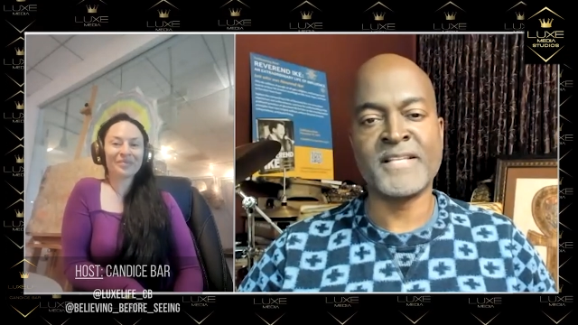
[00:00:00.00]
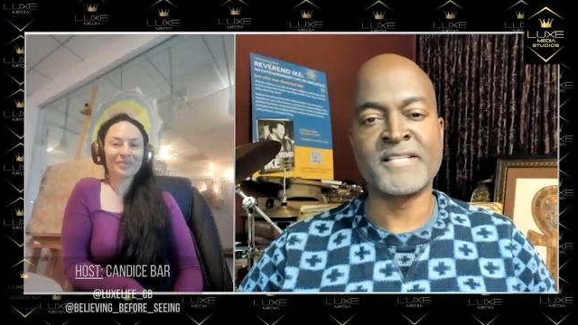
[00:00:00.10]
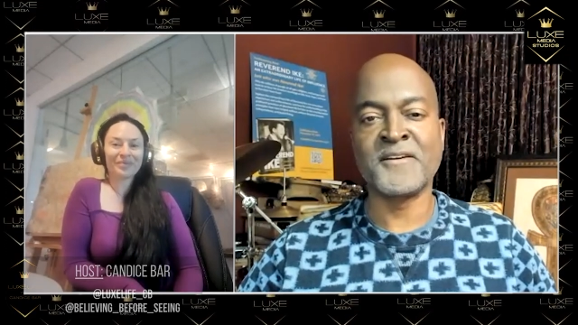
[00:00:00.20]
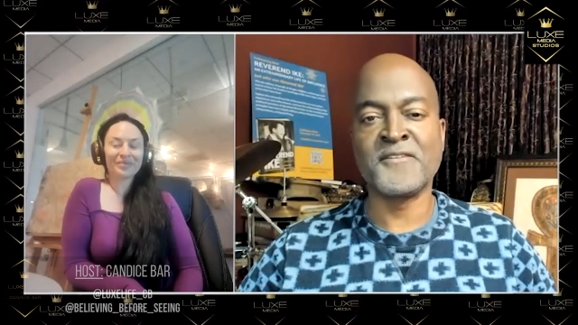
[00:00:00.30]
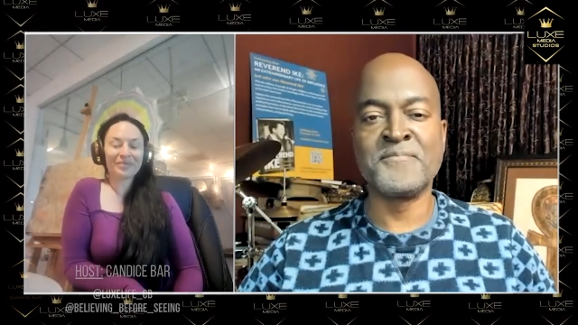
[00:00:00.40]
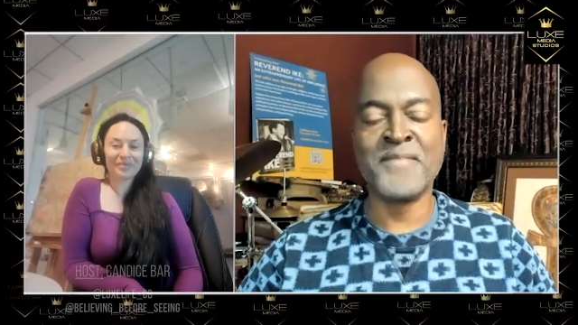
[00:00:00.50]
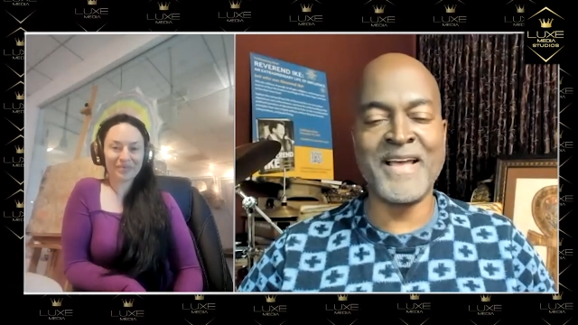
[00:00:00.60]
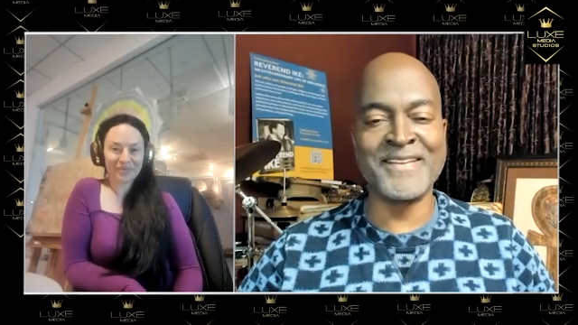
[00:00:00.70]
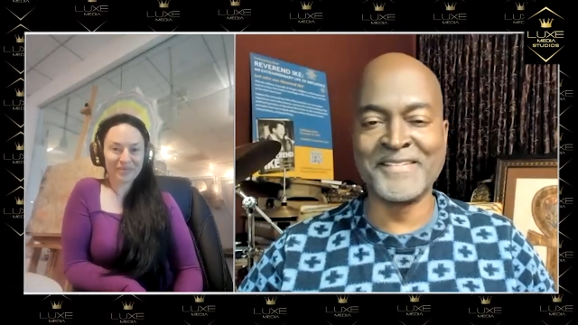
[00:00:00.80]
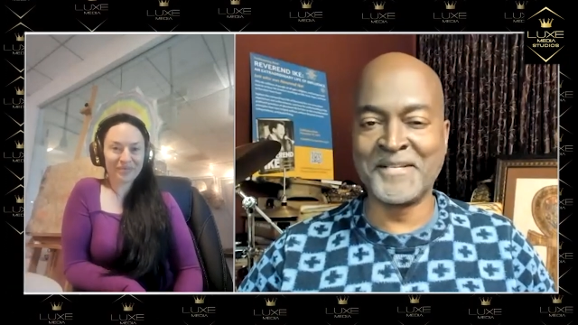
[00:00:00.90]
Speaker 1: self
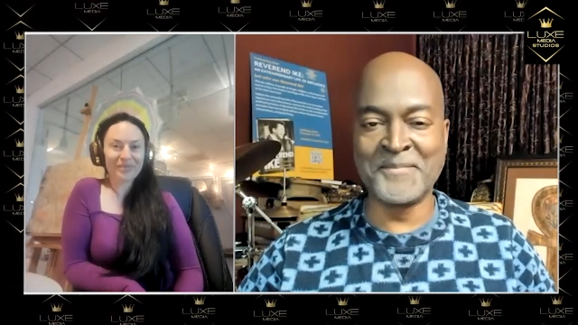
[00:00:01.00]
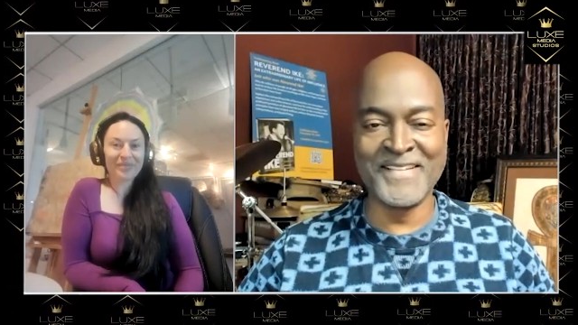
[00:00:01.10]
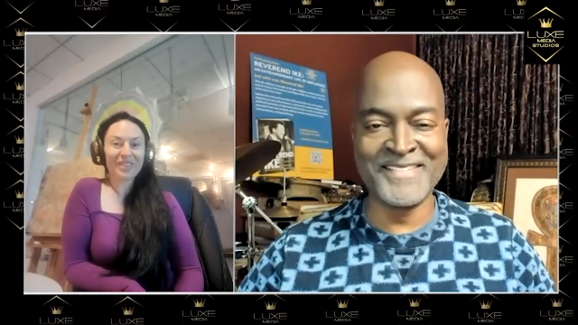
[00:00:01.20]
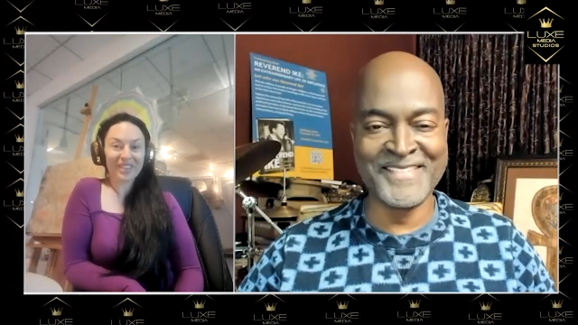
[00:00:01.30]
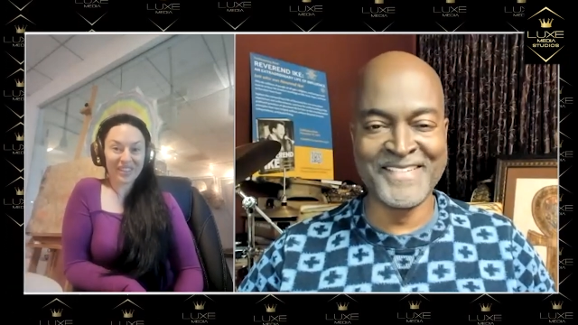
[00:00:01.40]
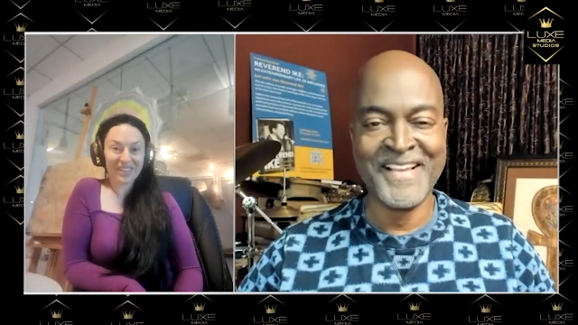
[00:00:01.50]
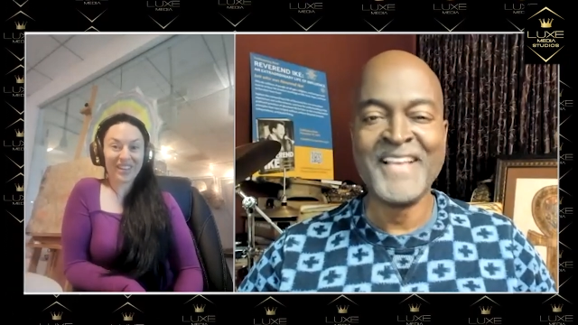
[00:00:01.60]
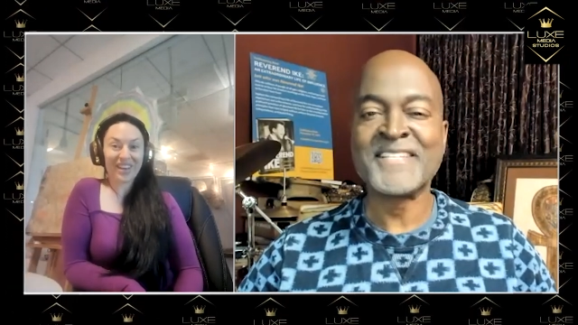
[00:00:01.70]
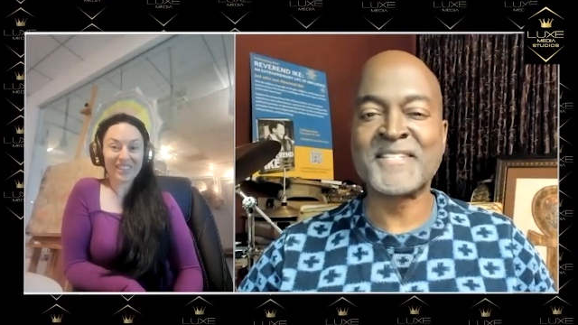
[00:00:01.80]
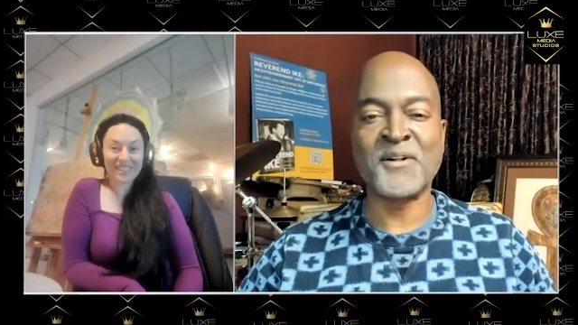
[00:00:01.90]
management,
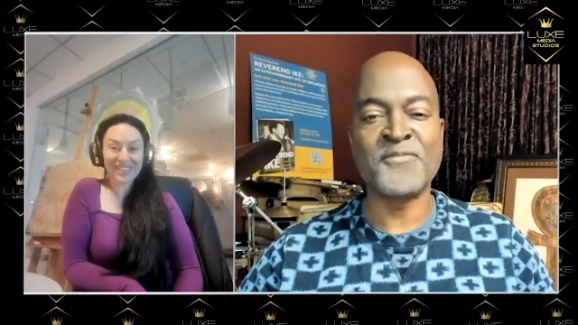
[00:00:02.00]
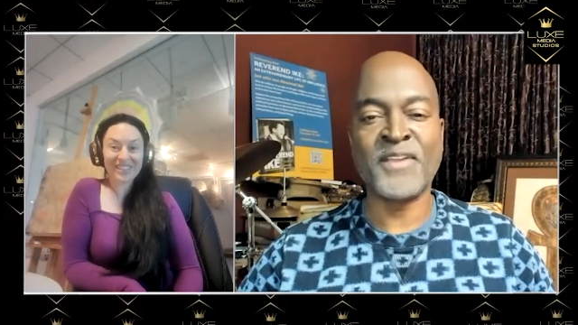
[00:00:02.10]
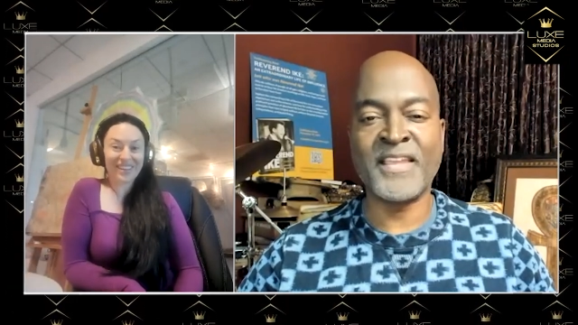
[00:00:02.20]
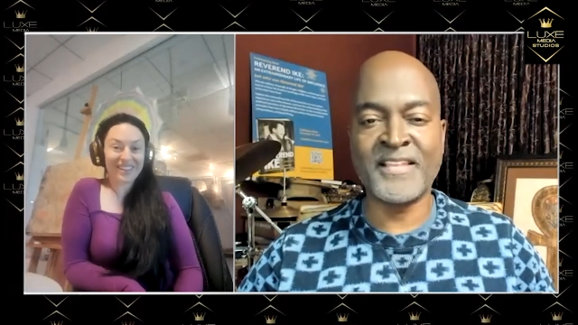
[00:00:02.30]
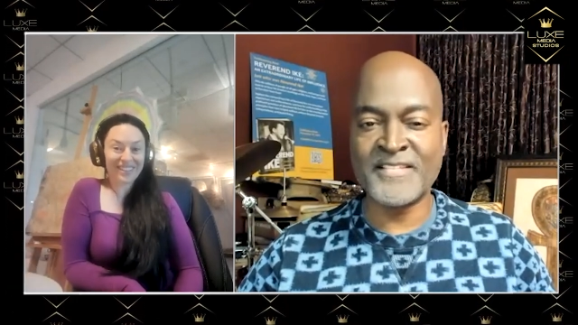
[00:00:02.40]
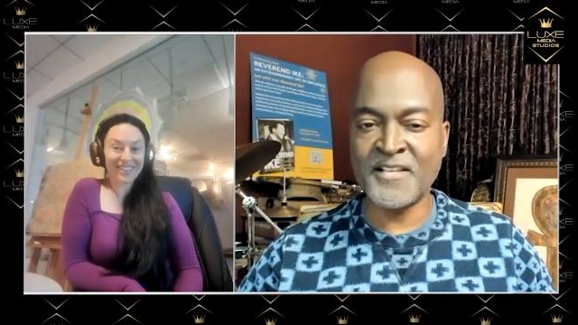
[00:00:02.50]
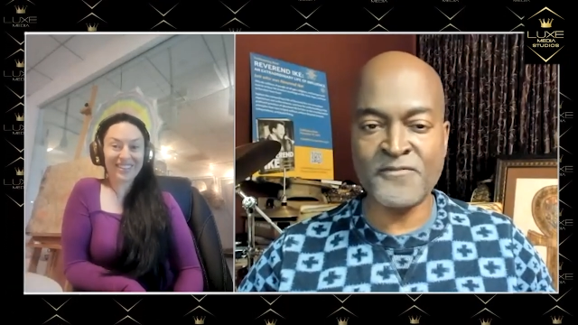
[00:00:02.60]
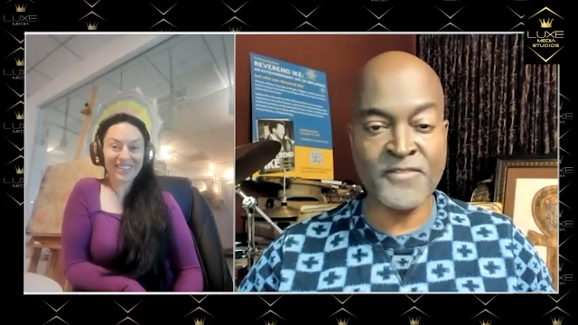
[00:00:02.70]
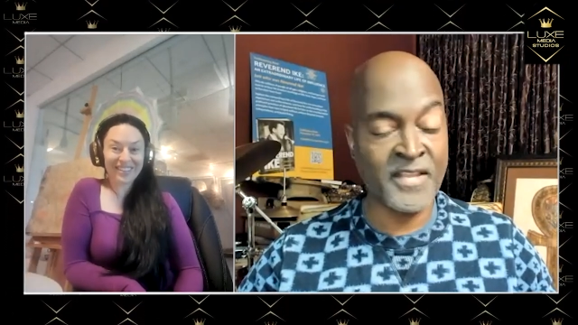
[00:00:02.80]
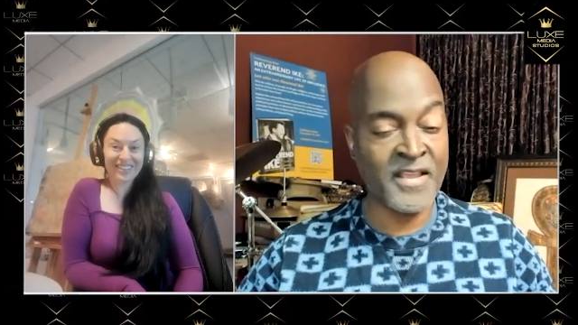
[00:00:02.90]
yes. self
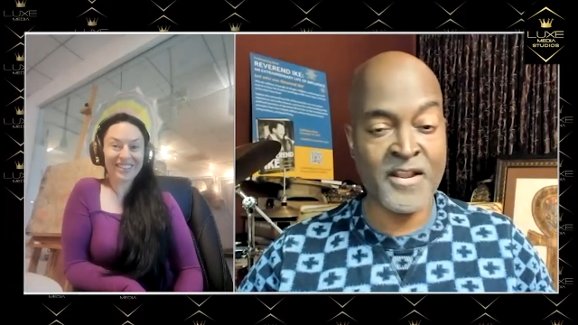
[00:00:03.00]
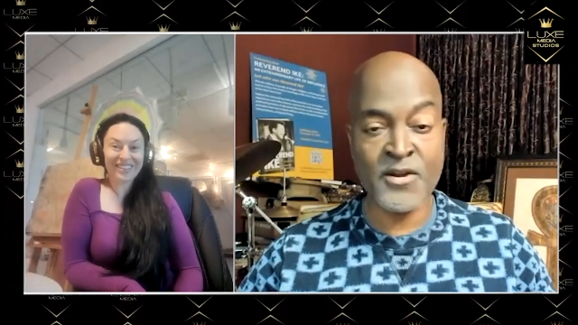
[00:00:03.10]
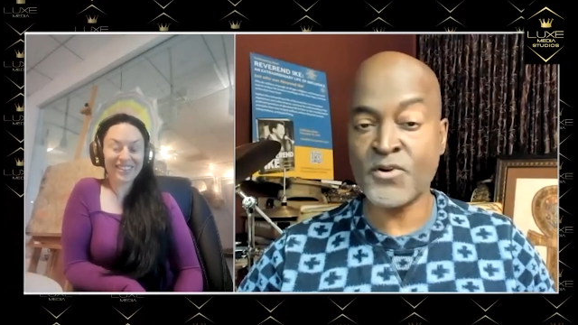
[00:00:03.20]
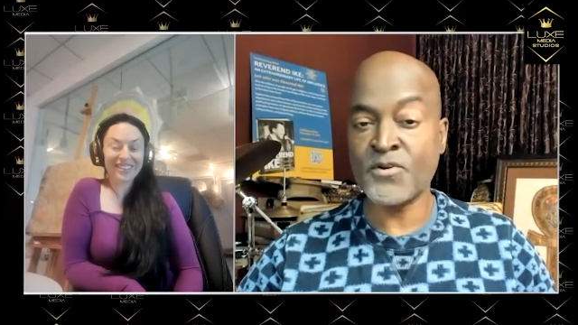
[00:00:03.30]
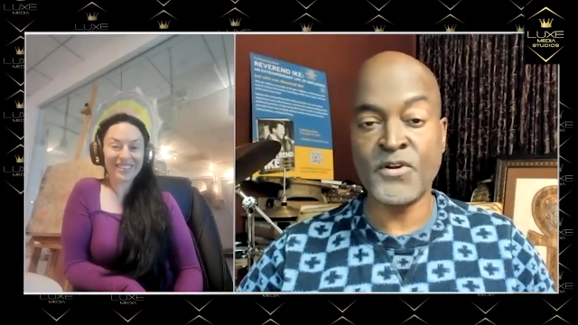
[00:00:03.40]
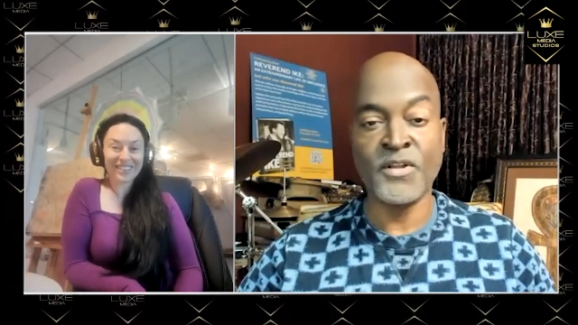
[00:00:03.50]
care,